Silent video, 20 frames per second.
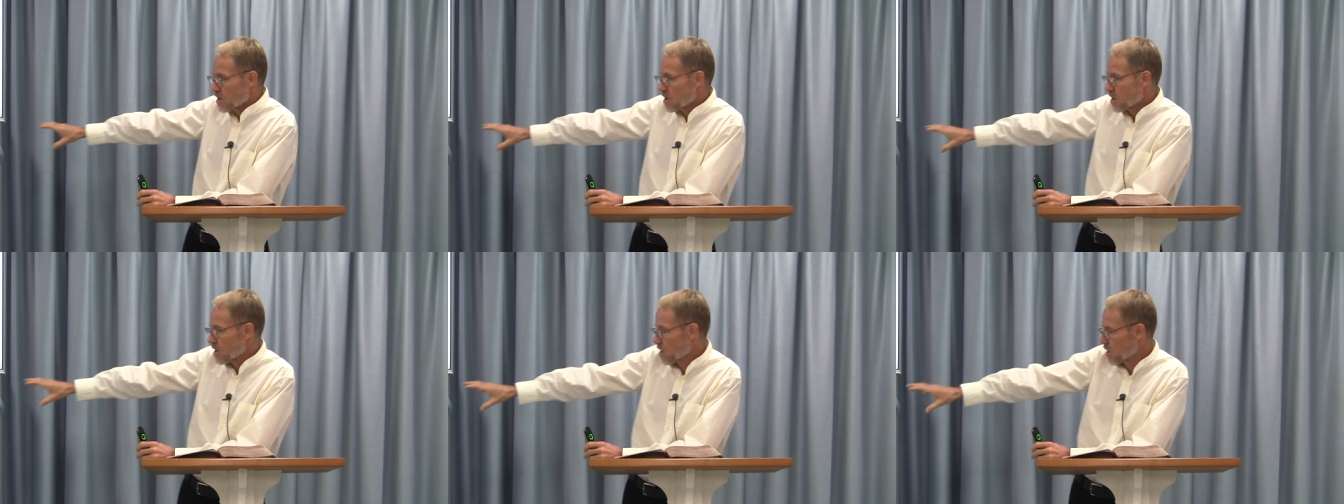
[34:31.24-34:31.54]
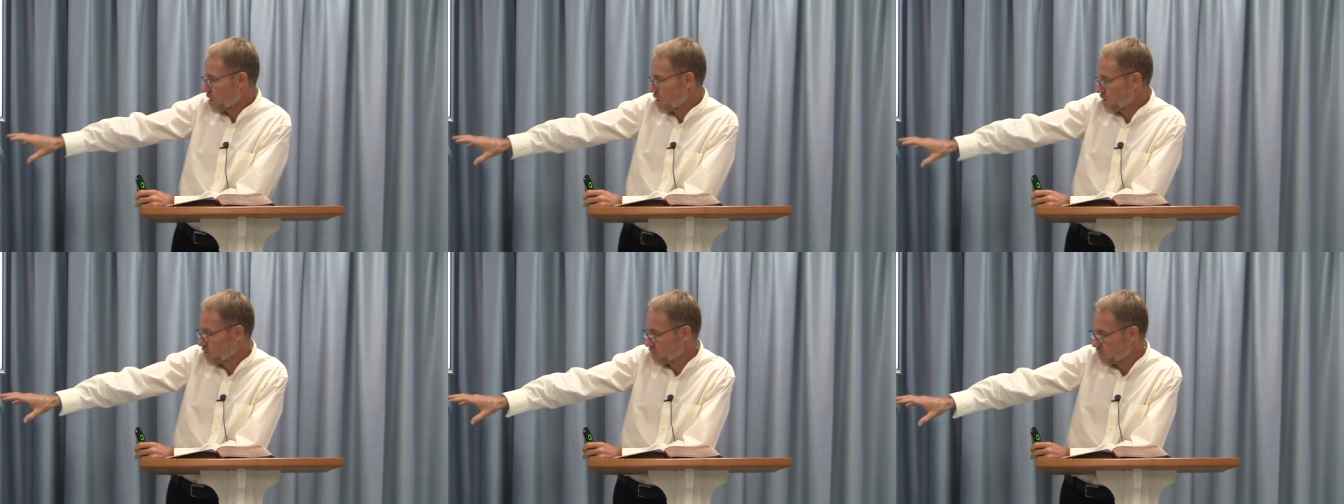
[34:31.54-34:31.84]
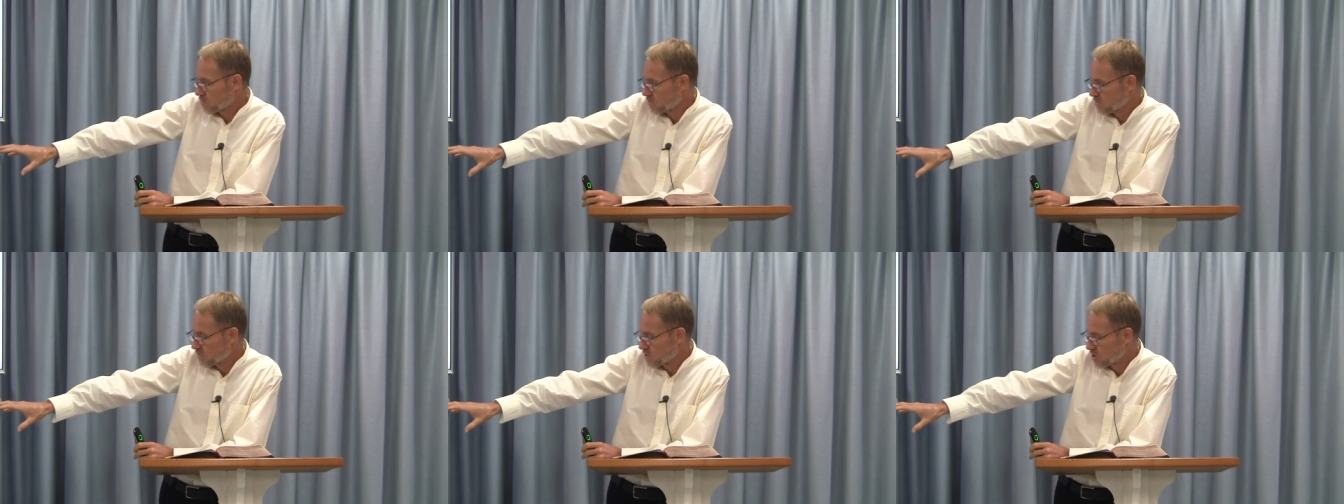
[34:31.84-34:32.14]
uh,
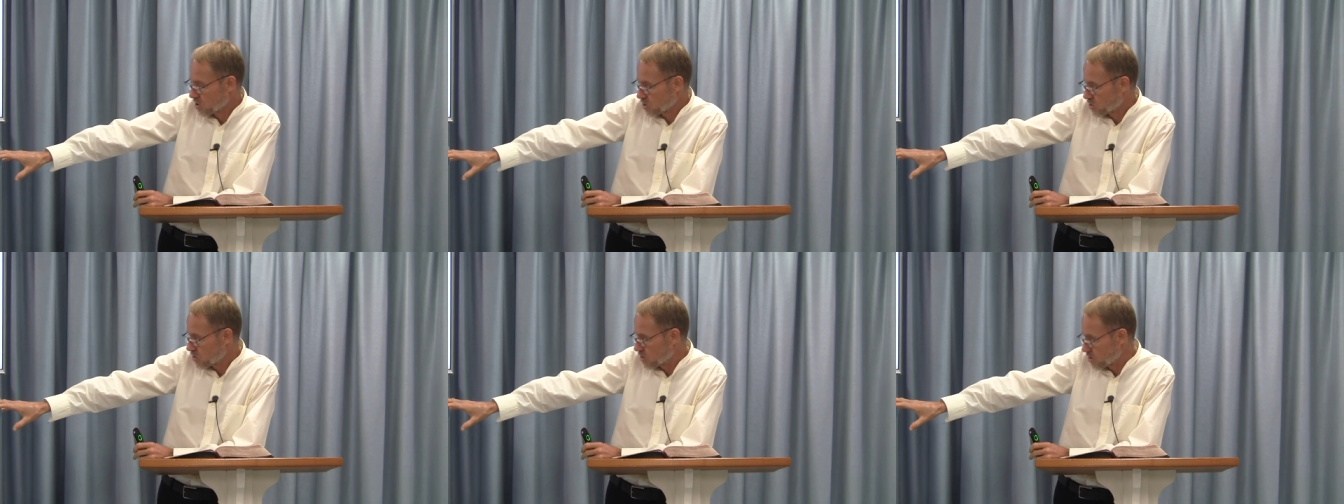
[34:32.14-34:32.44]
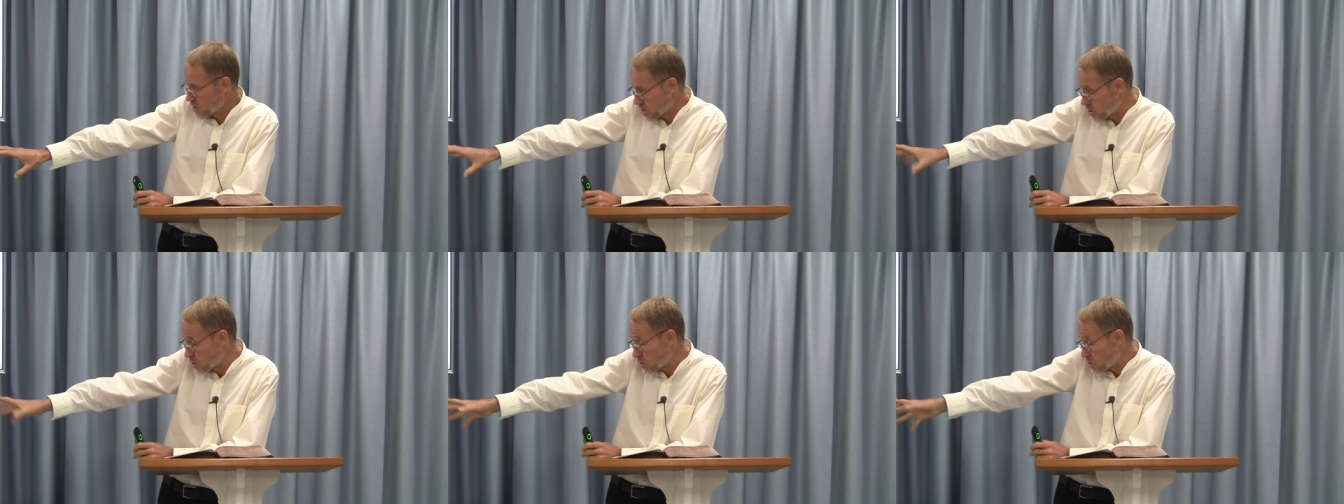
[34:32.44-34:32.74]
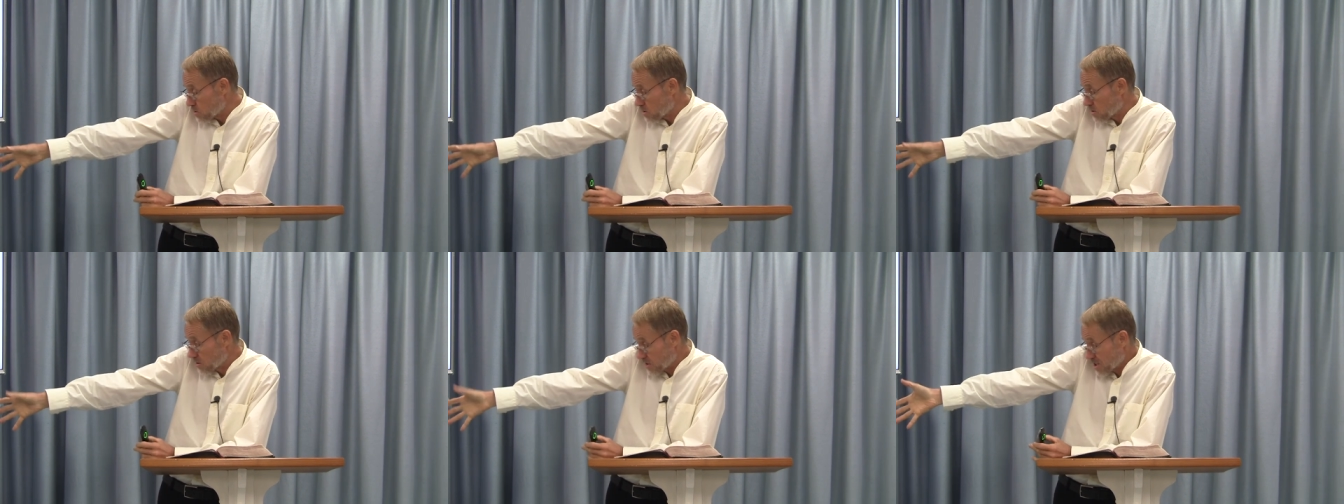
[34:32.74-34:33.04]
dis
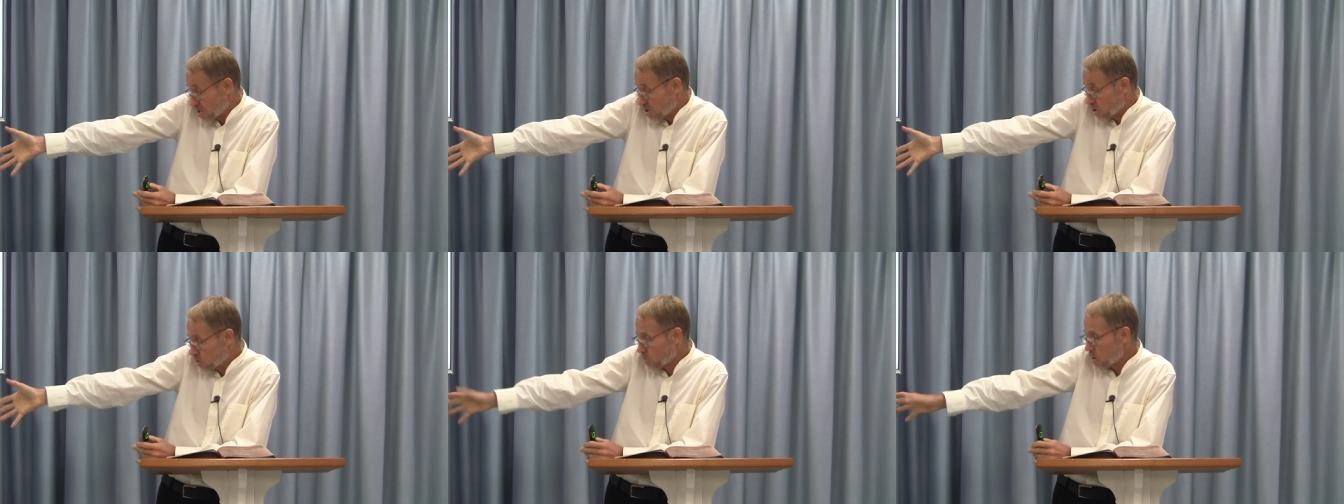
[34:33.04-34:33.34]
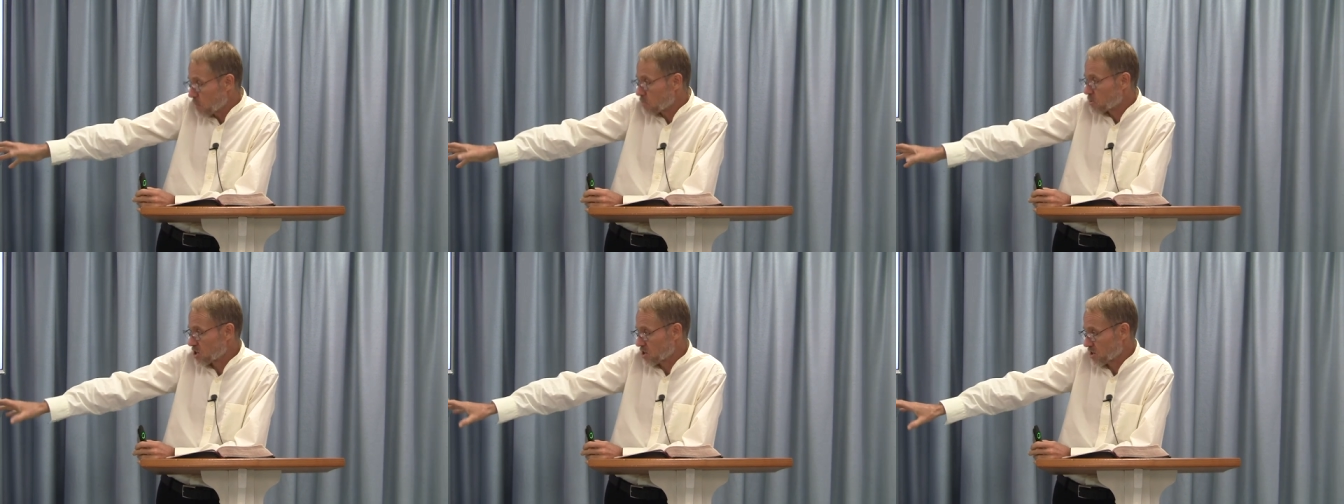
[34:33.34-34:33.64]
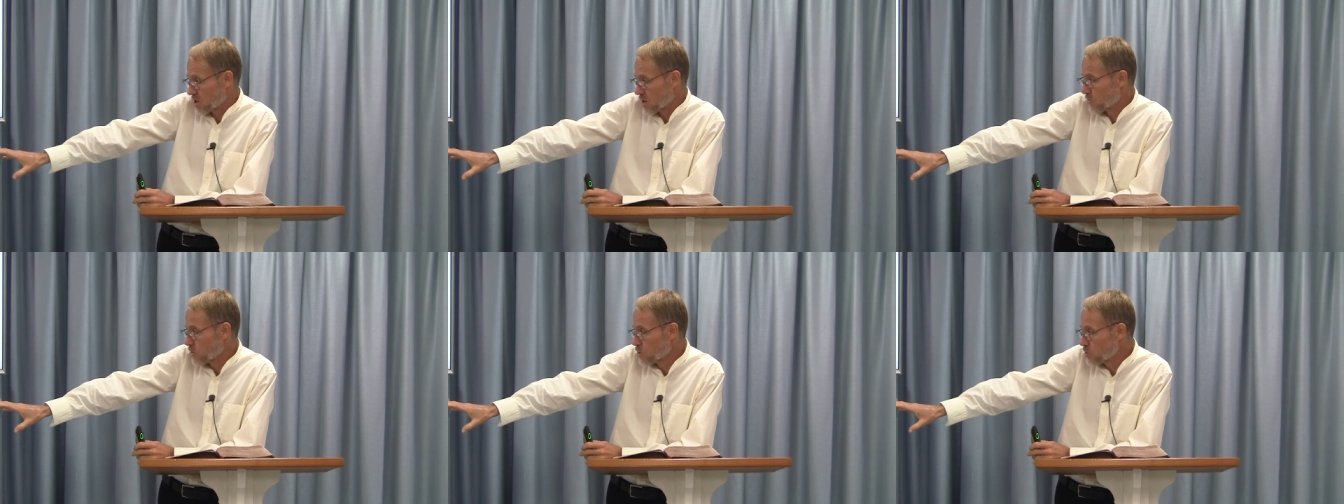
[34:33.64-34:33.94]
description
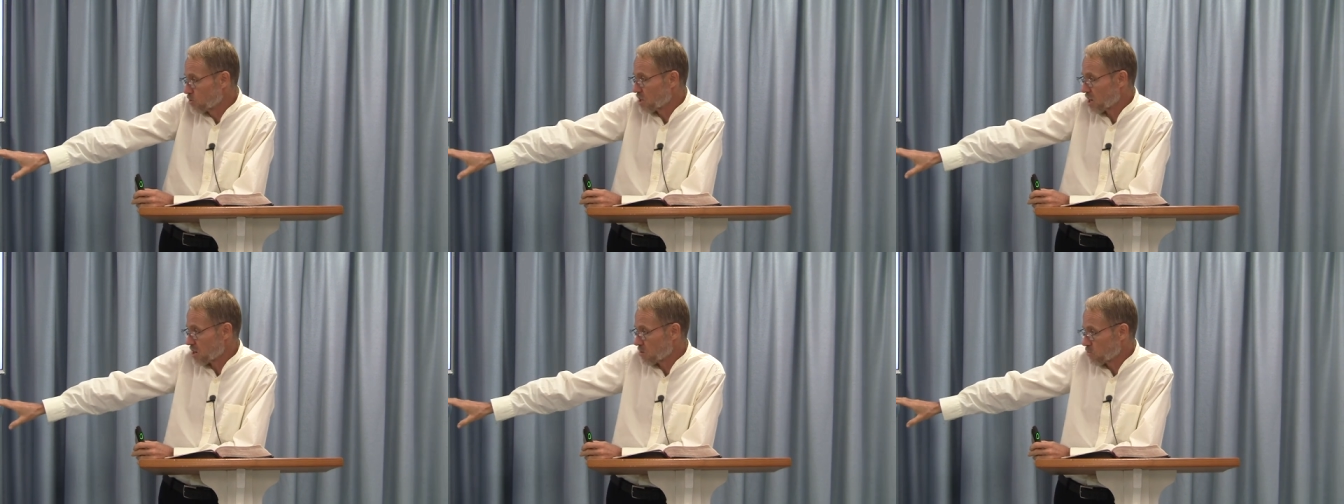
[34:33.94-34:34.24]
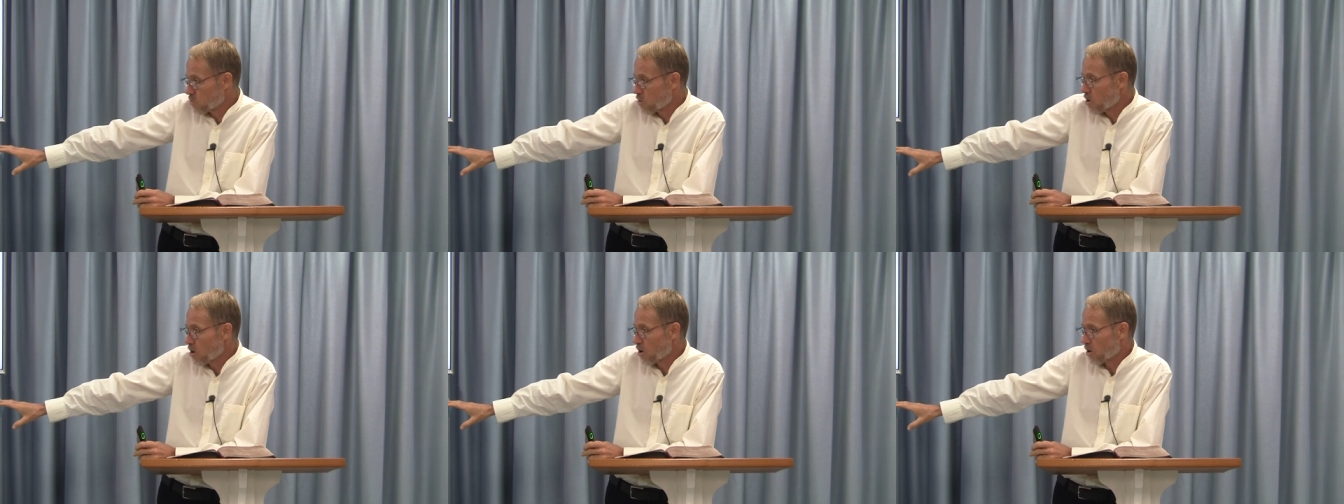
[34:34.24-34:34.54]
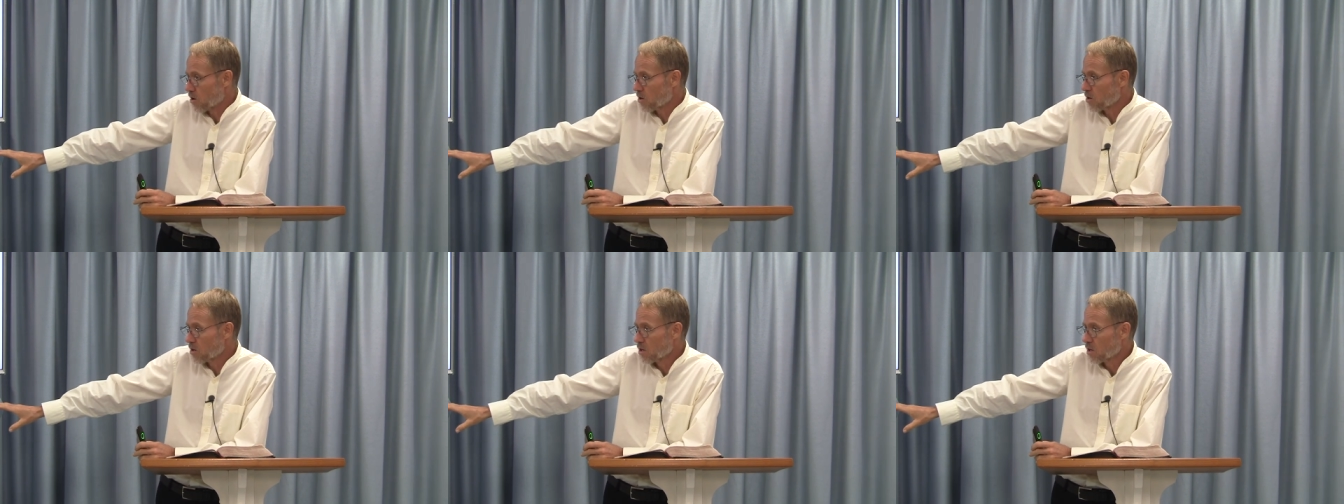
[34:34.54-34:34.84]
of who they
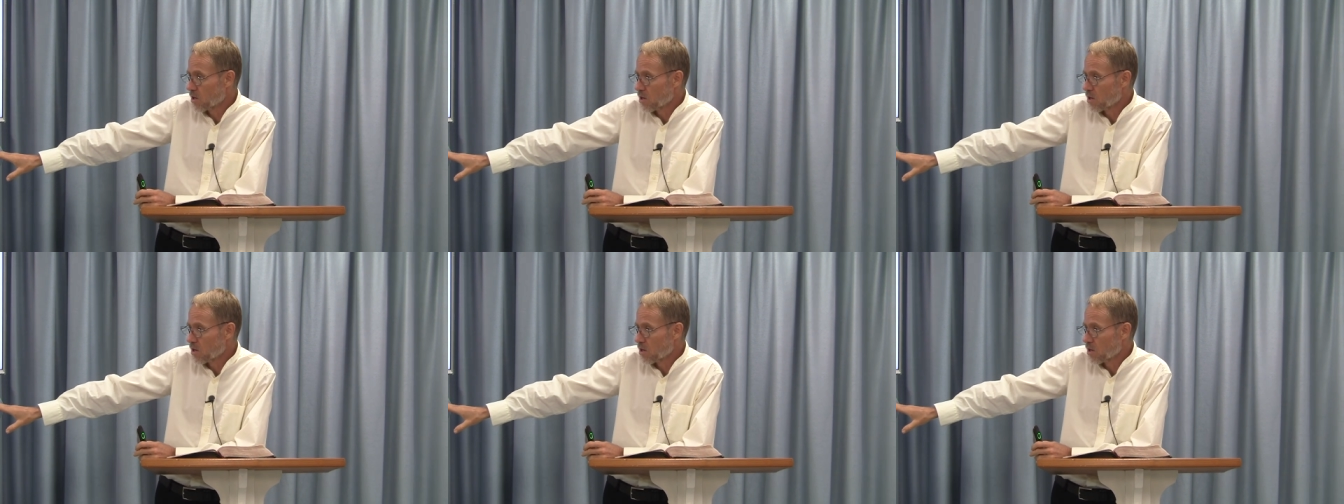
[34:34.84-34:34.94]
were